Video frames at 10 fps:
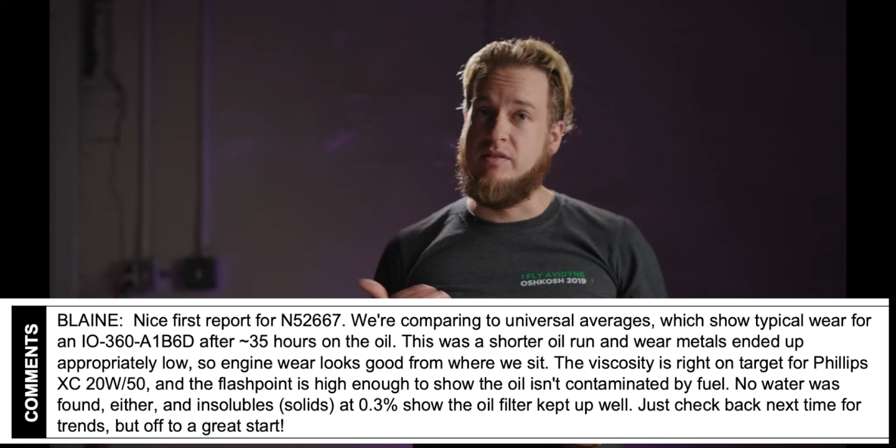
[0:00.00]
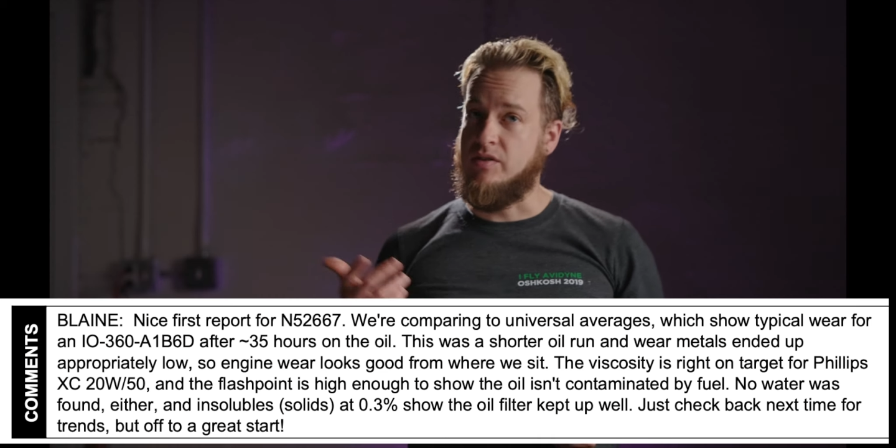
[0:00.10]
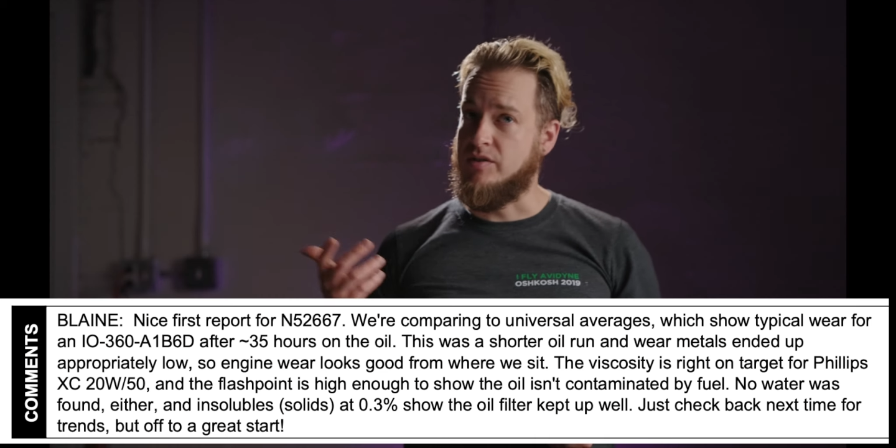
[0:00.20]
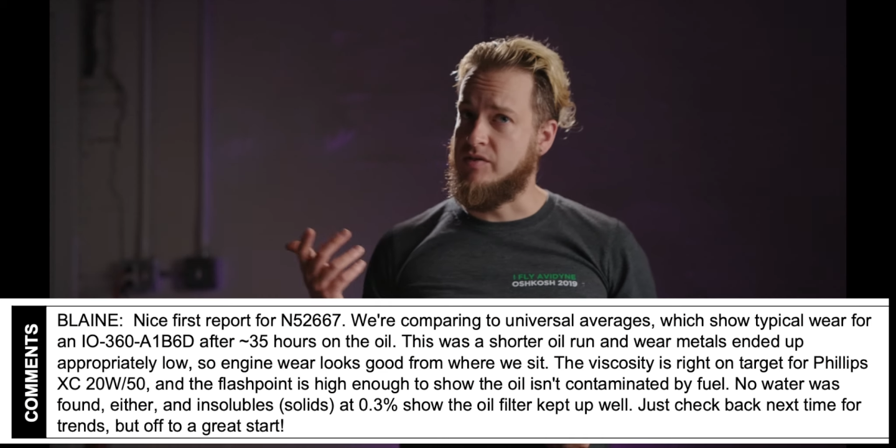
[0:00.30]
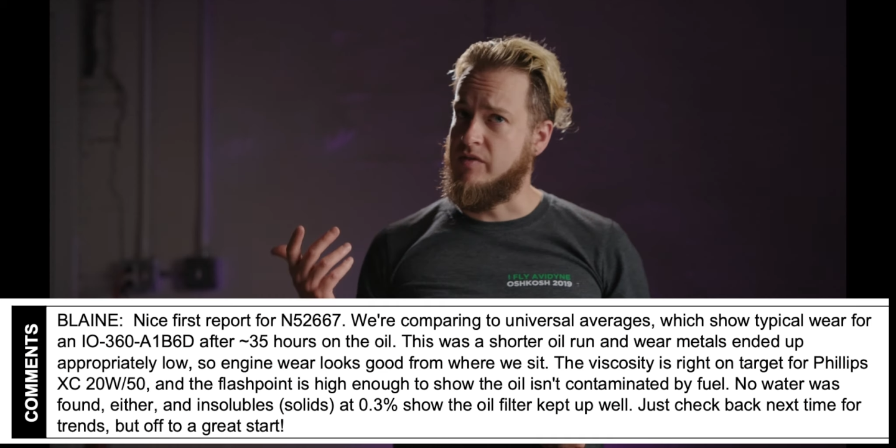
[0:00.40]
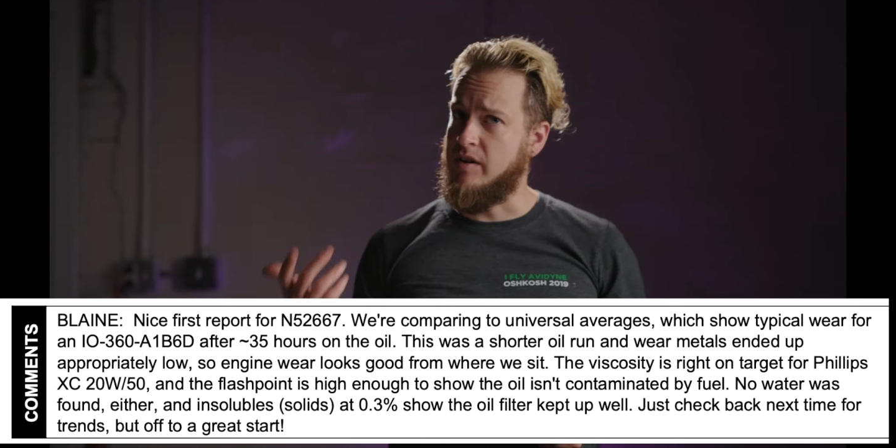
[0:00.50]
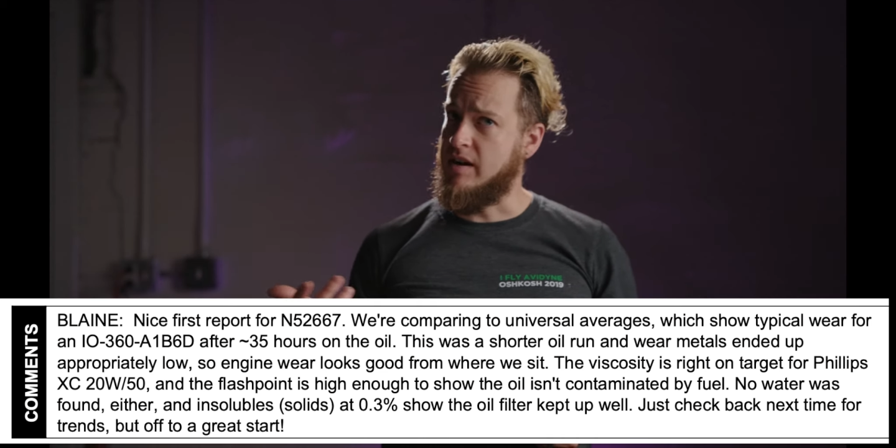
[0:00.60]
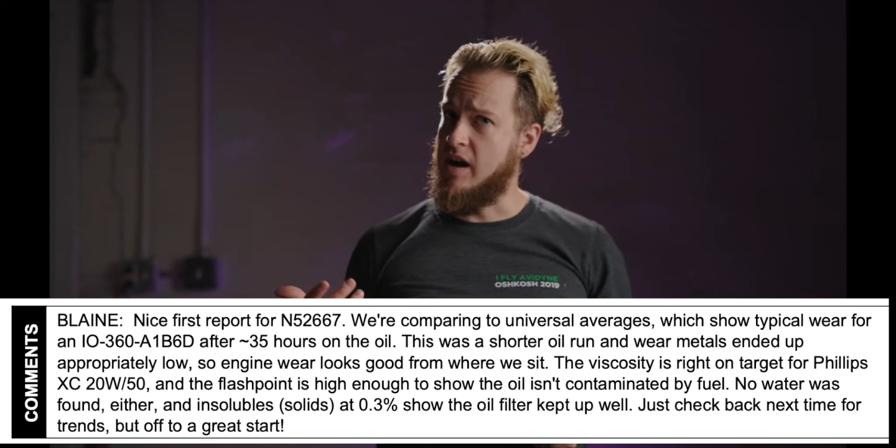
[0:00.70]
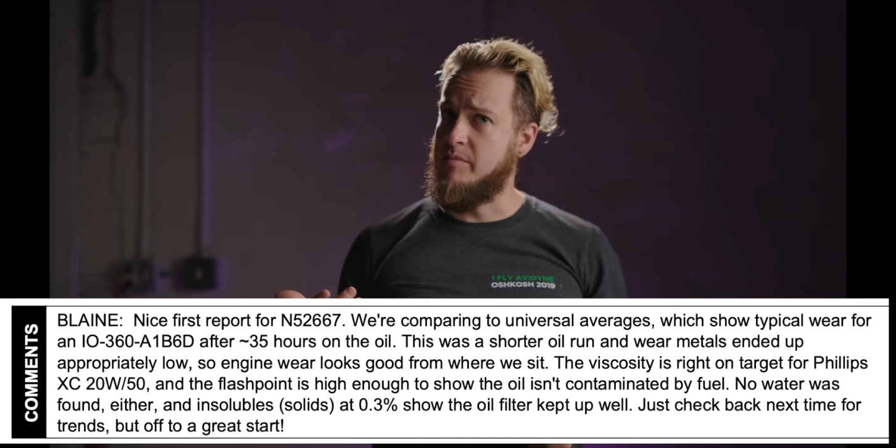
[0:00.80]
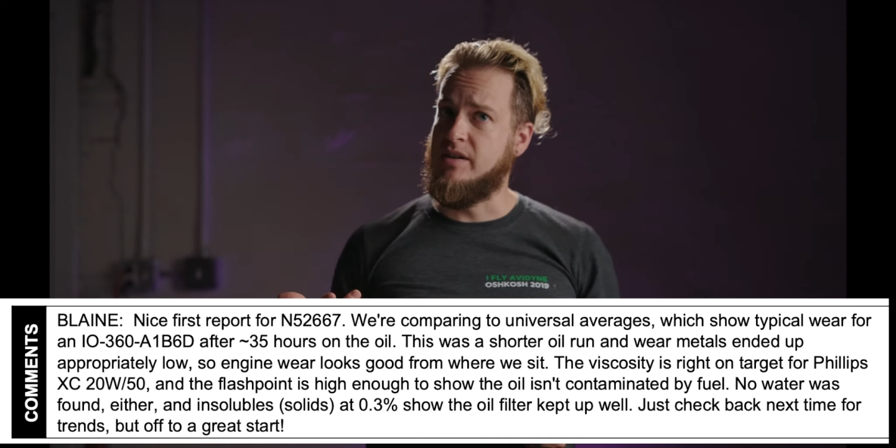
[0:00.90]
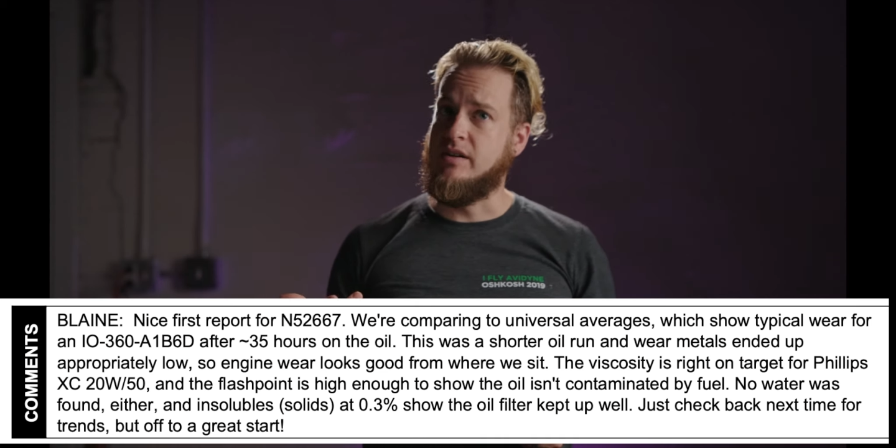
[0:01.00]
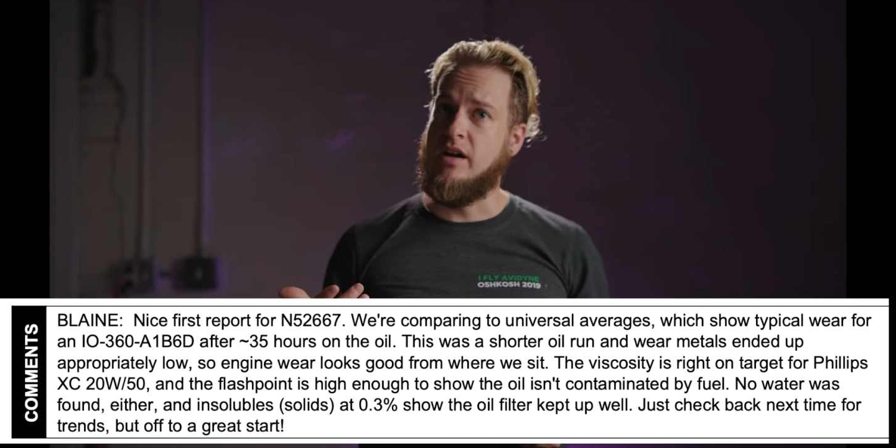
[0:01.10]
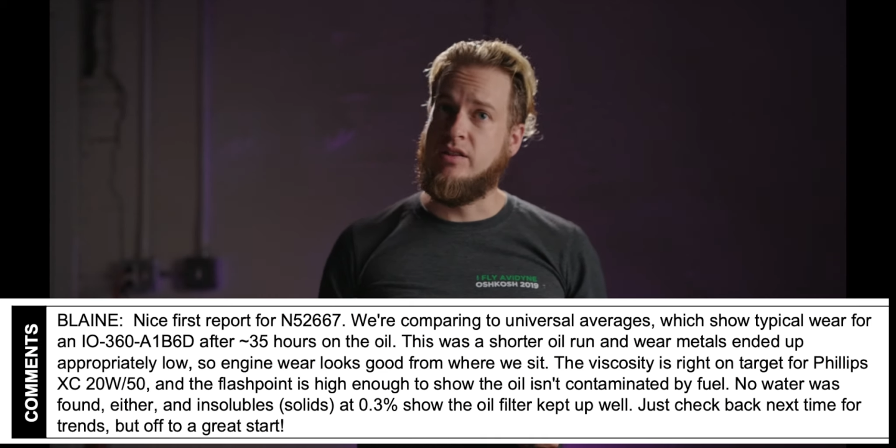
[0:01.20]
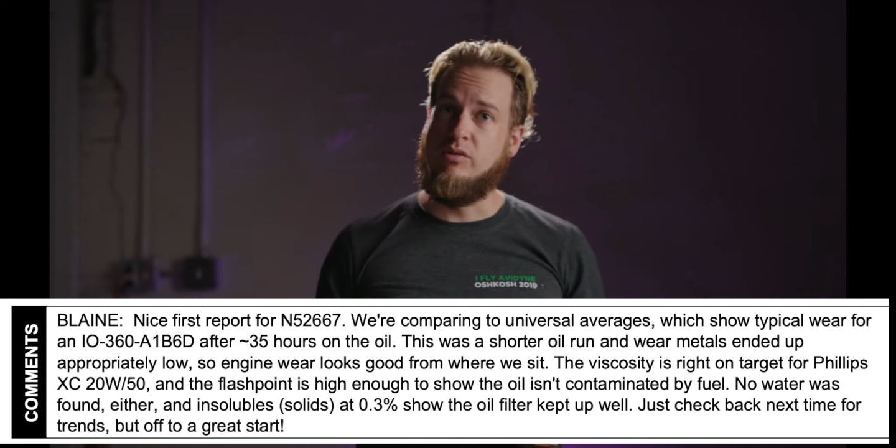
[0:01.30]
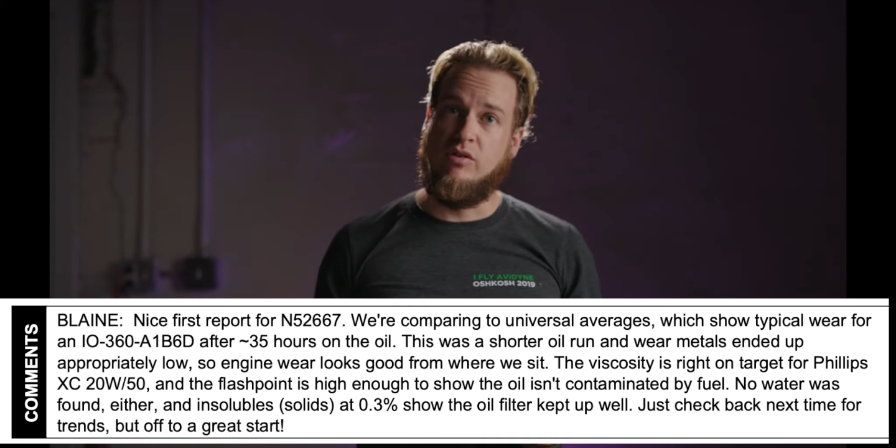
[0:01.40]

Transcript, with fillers: It's also very common to cut the